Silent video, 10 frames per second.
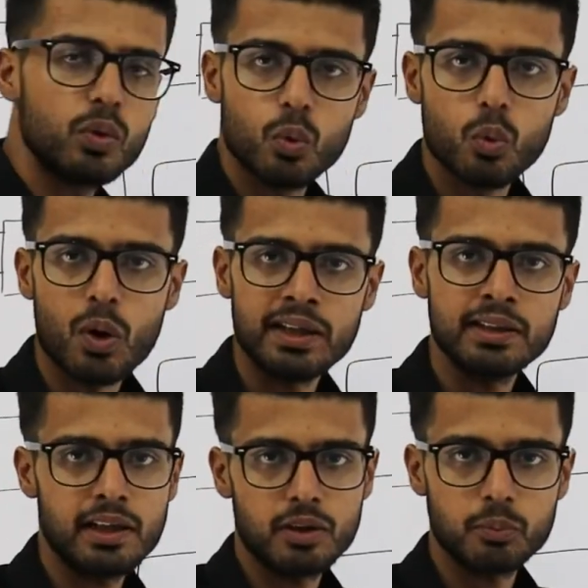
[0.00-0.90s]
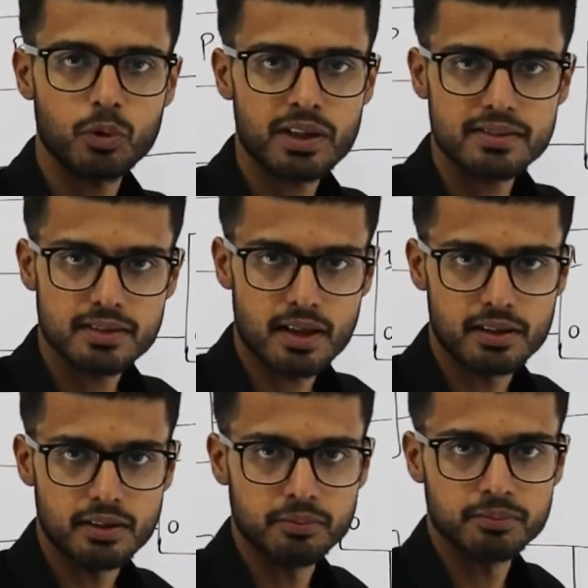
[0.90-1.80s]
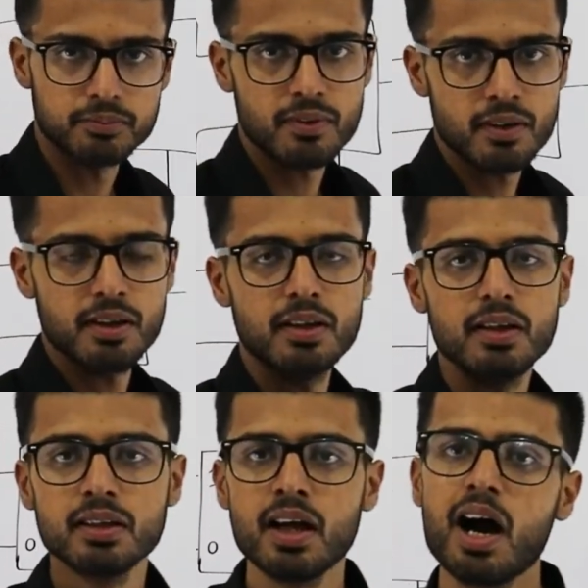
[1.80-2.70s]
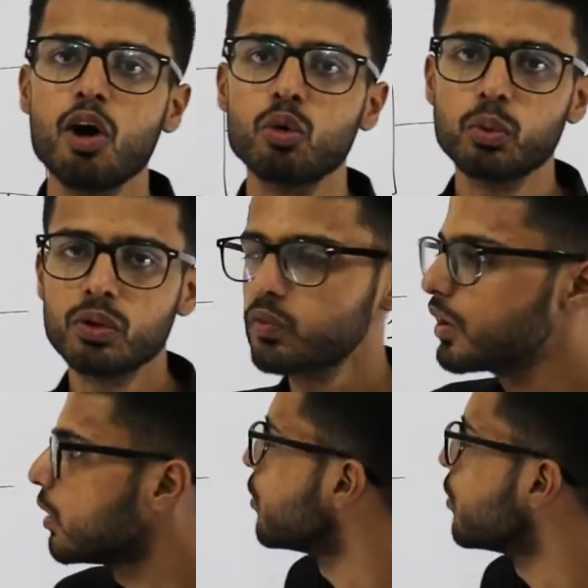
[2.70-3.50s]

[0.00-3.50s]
one input is high, the output will